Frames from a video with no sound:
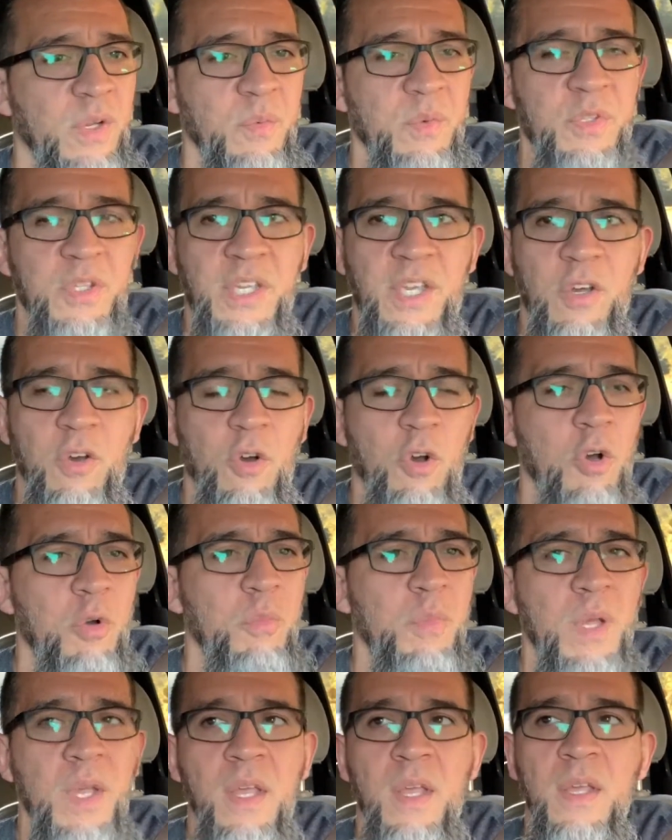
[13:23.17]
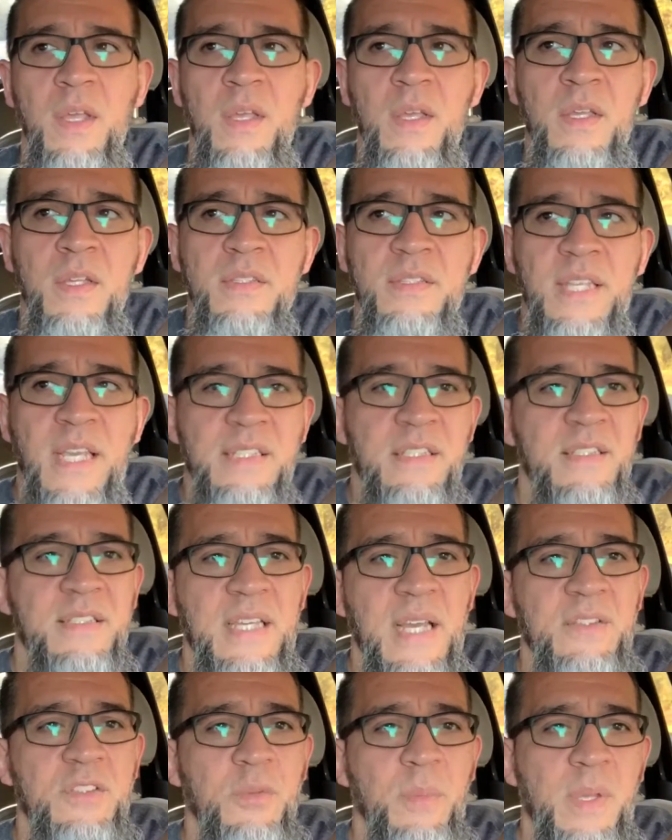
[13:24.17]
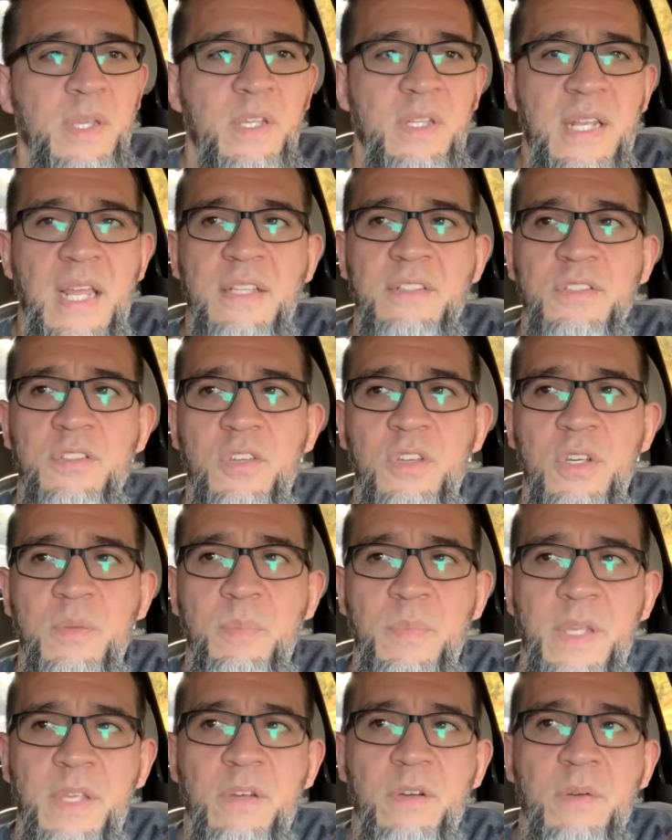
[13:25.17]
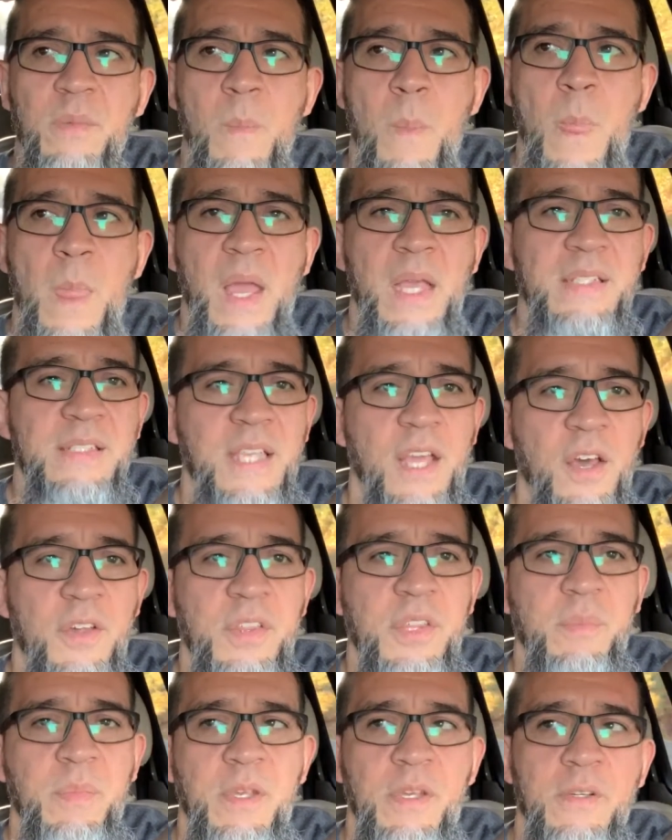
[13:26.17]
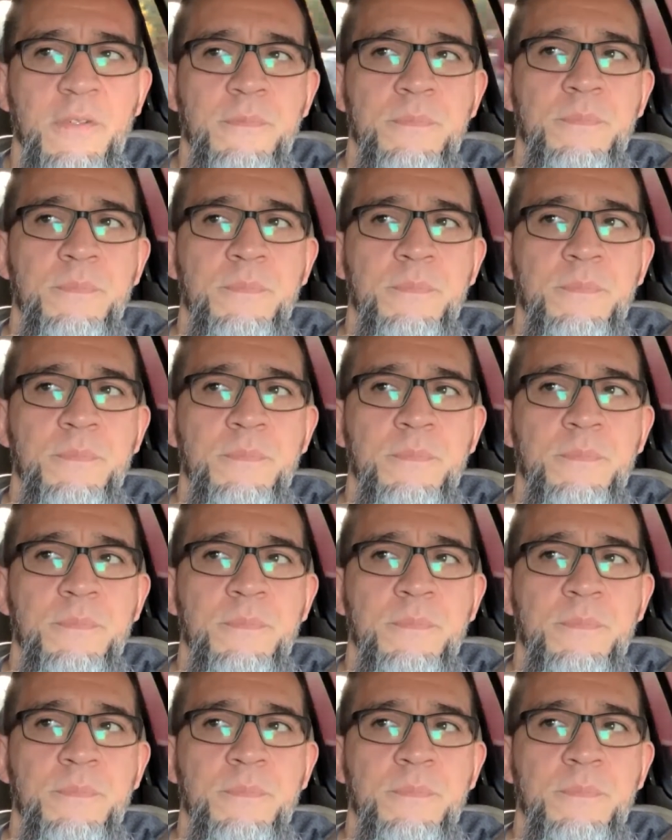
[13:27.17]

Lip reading: When you get home, take the time to make a nice cooked meal, nice healthy meal,